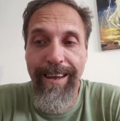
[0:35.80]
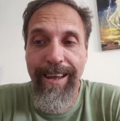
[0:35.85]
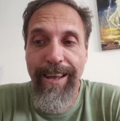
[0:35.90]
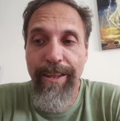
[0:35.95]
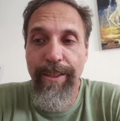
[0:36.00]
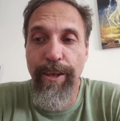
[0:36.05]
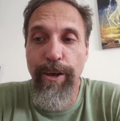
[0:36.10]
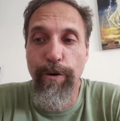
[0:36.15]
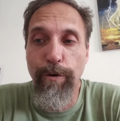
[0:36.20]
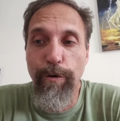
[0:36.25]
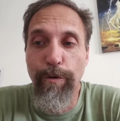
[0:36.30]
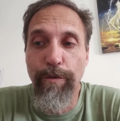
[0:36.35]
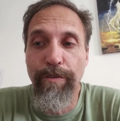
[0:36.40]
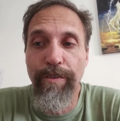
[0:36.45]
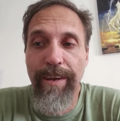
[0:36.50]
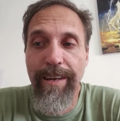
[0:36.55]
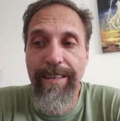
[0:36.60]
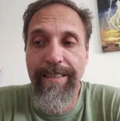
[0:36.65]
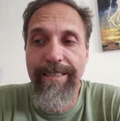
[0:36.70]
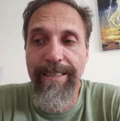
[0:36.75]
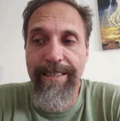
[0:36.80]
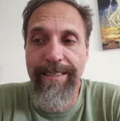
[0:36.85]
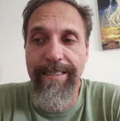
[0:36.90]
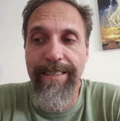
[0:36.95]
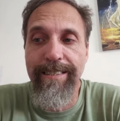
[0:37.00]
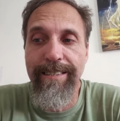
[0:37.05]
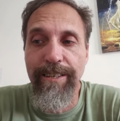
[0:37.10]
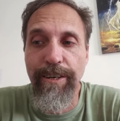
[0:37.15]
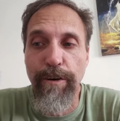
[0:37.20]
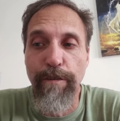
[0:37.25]
the
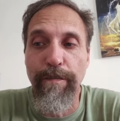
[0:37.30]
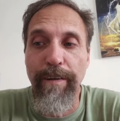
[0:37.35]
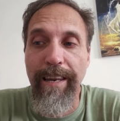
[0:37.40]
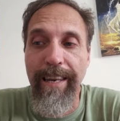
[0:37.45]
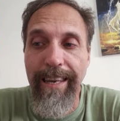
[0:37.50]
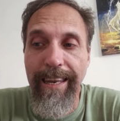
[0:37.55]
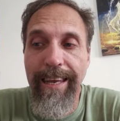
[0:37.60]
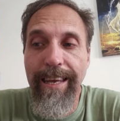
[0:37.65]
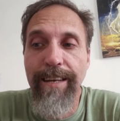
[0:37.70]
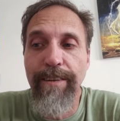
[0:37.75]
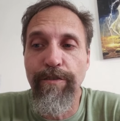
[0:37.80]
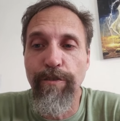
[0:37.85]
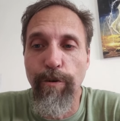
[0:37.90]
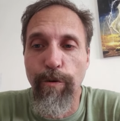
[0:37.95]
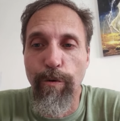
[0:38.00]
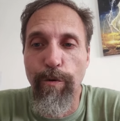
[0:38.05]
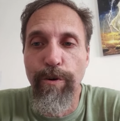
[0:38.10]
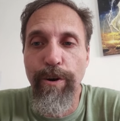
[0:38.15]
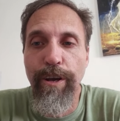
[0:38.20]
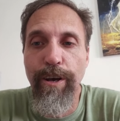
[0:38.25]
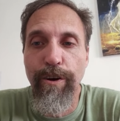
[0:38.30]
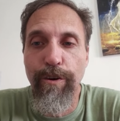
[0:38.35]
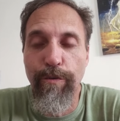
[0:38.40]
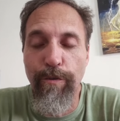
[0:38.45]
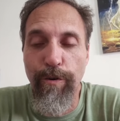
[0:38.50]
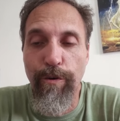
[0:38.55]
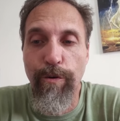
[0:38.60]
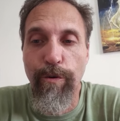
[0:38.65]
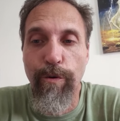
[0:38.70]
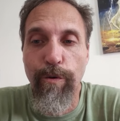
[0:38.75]
authenticity of a leaked audio
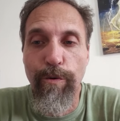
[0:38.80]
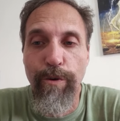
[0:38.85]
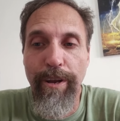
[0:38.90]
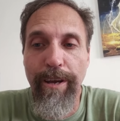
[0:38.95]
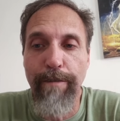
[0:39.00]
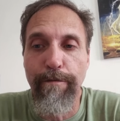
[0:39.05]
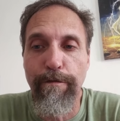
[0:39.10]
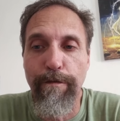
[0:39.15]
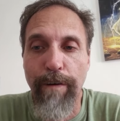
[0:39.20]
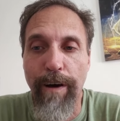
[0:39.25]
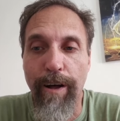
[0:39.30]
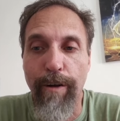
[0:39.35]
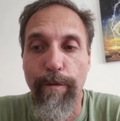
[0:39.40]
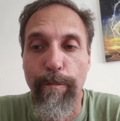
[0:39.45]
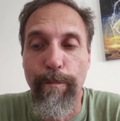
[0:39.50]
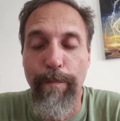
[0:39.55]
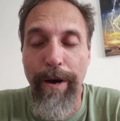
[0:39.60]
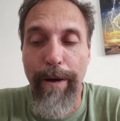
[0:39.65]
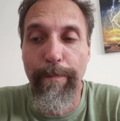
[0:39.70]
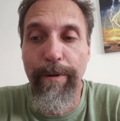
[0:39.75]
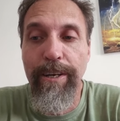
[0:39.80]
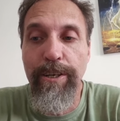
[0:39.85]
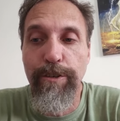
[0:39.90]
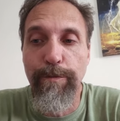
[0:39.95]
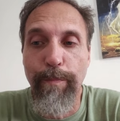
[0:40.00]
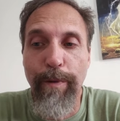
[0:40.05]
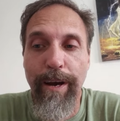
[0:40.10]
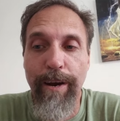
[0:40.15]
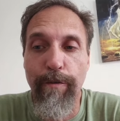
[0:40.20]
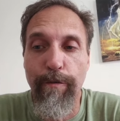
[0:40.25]
recording file
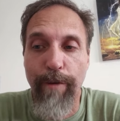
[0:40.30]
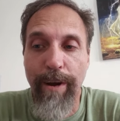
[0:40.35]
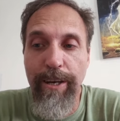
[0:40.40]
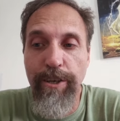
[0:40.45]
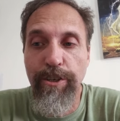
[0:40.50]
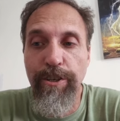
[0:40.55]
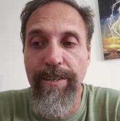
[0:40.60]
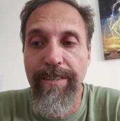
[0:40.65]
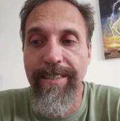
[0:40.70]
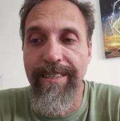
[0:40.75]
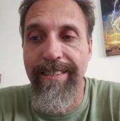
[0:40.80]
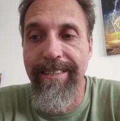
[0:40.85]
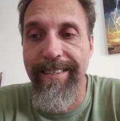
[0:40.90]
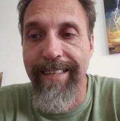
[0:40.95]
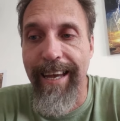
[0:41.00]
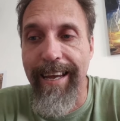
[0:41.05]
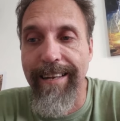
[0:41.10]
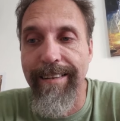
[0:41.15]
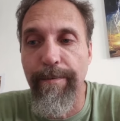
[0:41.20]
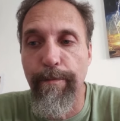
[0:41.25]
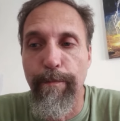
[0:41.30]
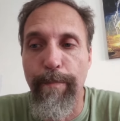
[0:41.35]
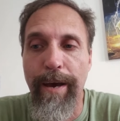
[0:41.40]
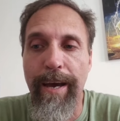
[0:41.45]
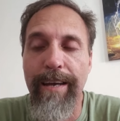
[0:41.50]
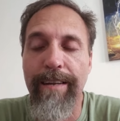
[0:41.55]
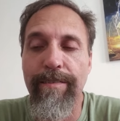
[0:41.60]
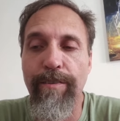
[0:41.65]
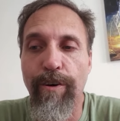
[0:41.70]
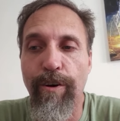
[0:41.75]
published by Russia's state
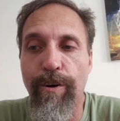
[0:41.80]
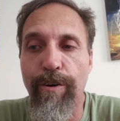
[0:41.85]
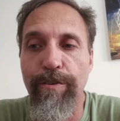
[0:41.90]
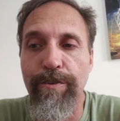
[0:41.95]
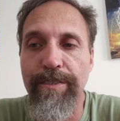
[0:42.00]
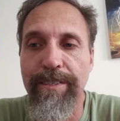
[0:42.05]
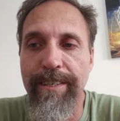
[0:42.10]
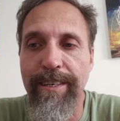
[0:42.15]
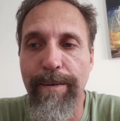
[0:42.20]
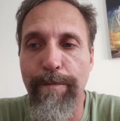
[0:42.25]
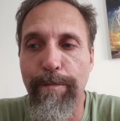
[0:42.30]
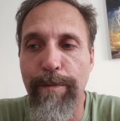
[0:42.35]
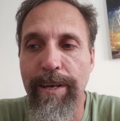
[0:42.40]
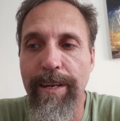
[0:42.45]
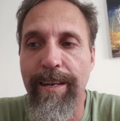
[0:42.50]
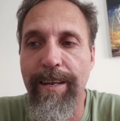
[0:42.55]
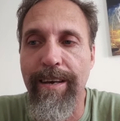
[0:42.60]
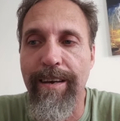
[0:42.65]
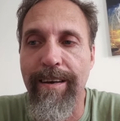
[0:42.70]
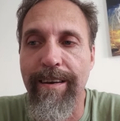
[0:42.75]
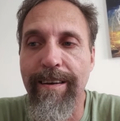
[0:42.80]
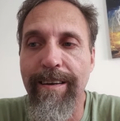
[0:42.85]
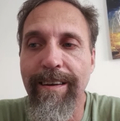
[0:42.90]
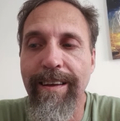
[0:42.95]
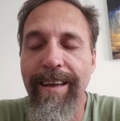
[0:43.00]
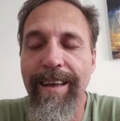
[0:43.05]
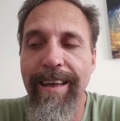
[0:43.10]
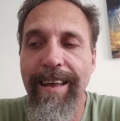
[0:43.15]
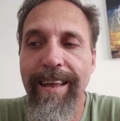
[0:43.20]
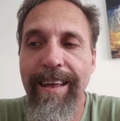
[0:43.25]
backed RT Media.
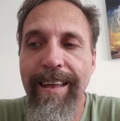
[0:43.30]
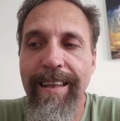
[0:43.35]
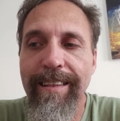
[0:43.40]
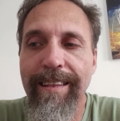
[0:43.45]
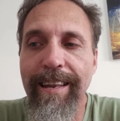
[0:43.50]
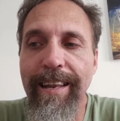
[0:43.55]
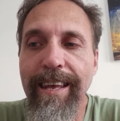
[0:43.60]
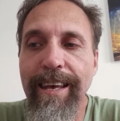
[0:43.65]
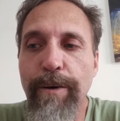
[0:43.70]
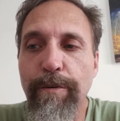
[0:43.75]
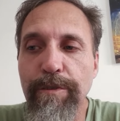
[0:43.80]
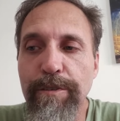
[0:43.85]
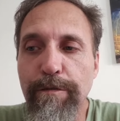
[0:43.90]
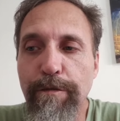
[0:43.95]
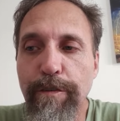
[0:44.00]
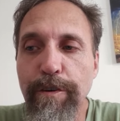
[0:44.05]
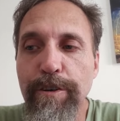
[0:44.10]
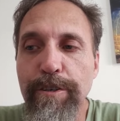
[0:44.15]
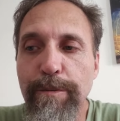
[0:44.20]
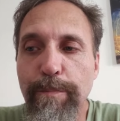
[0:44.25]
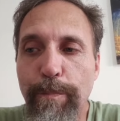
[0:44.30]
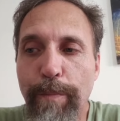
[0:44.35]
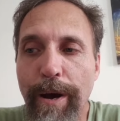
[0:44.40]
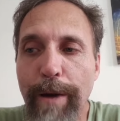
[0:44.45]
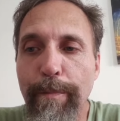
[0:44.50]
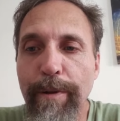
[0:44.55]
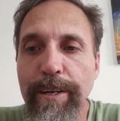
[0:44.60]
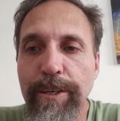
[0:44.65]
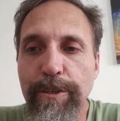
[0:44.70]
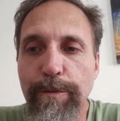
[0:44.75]
The leak was first
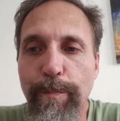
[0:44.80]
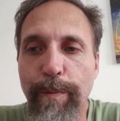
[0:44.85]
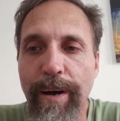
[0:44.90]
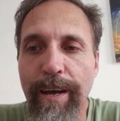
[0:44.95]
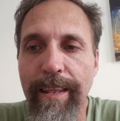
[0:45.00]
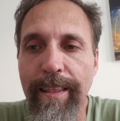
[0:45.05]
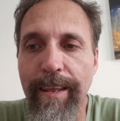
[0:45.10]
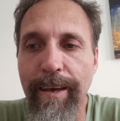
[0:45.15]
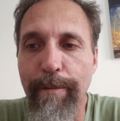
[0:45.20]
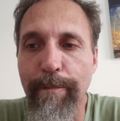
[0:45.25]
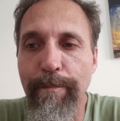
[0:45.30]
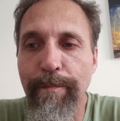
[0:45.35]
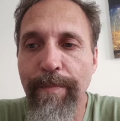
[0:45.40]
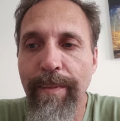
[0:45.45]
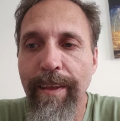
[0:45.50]
published by them,